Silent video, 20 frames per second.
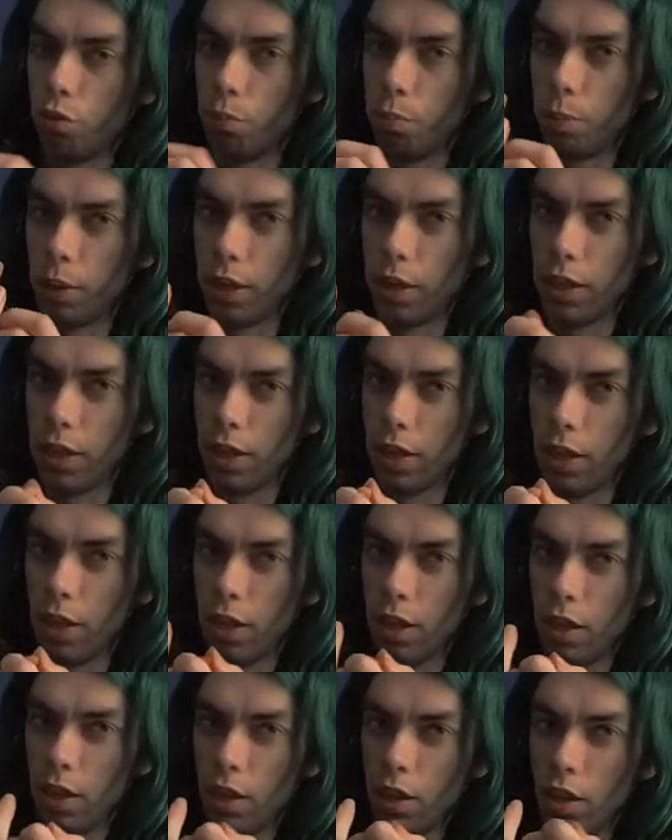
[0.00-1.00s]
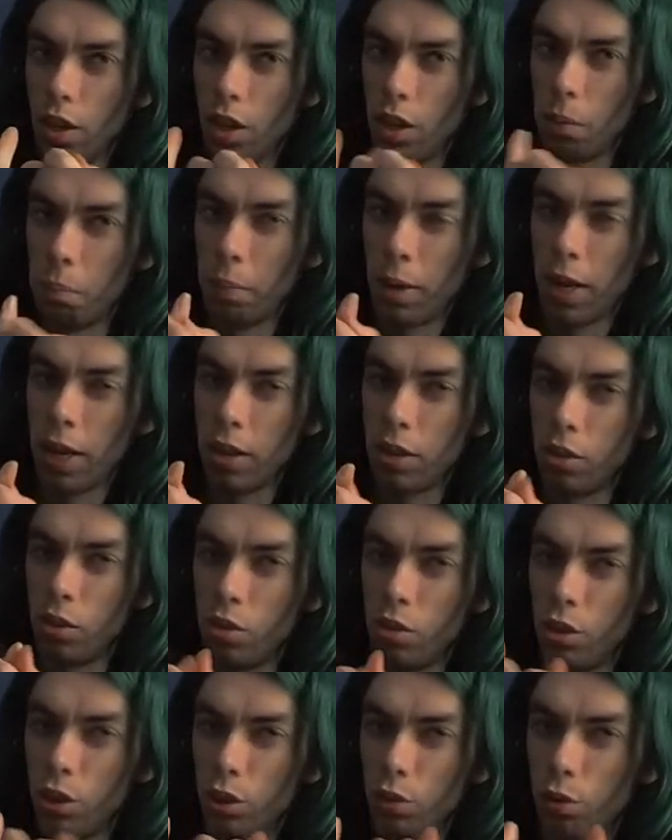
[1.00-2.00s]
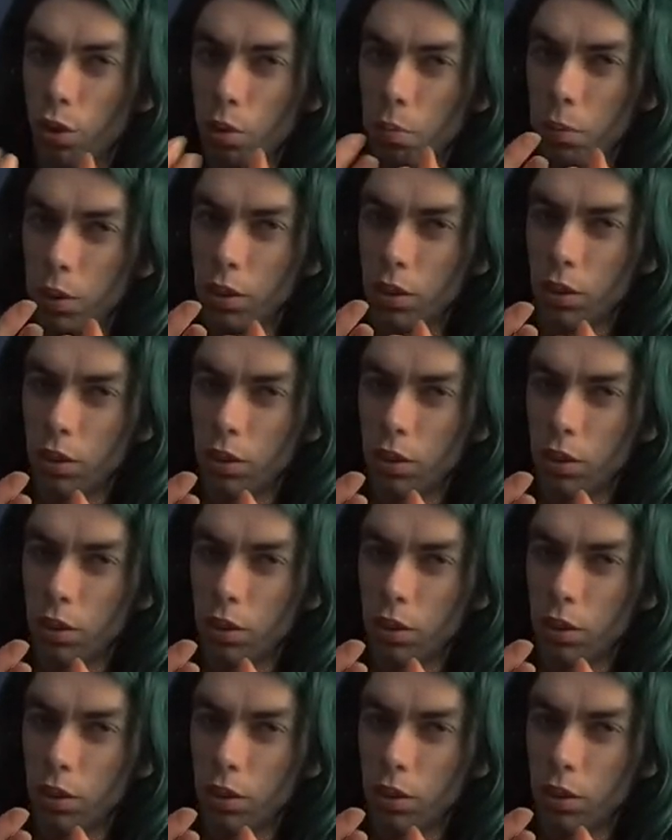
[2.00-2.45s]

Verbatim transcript: be a man or a woman.